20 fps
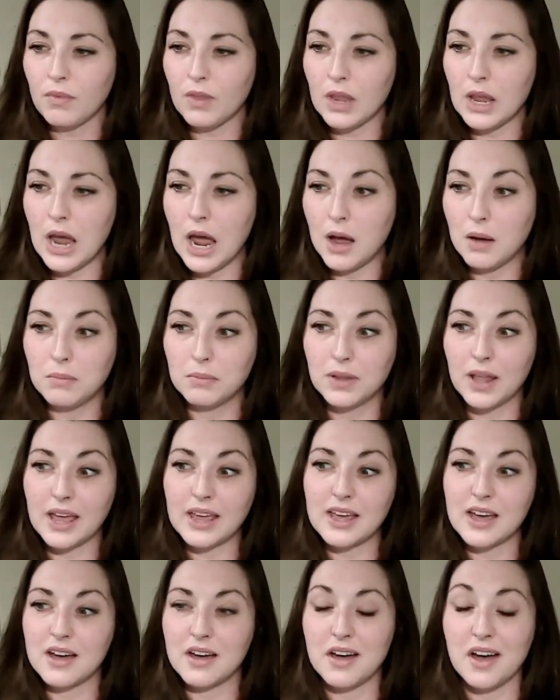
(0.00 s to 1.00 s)

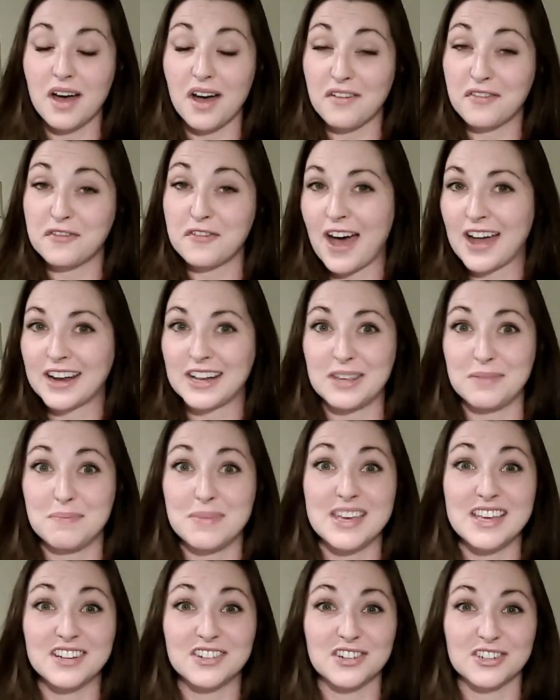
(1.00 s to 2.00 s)
like a fatty
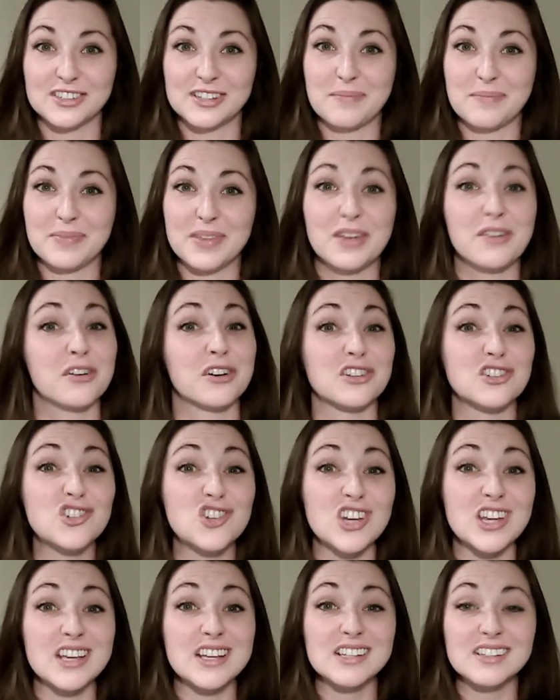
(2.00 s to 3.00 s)
meat or something, or a
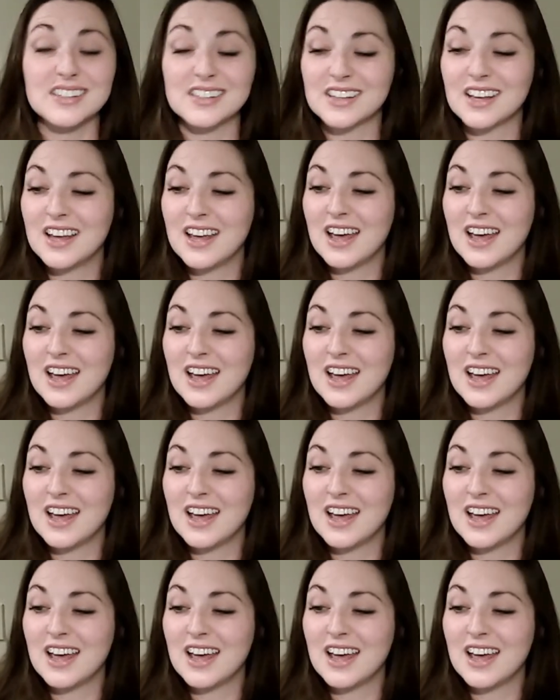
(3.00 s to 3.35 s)
cheese.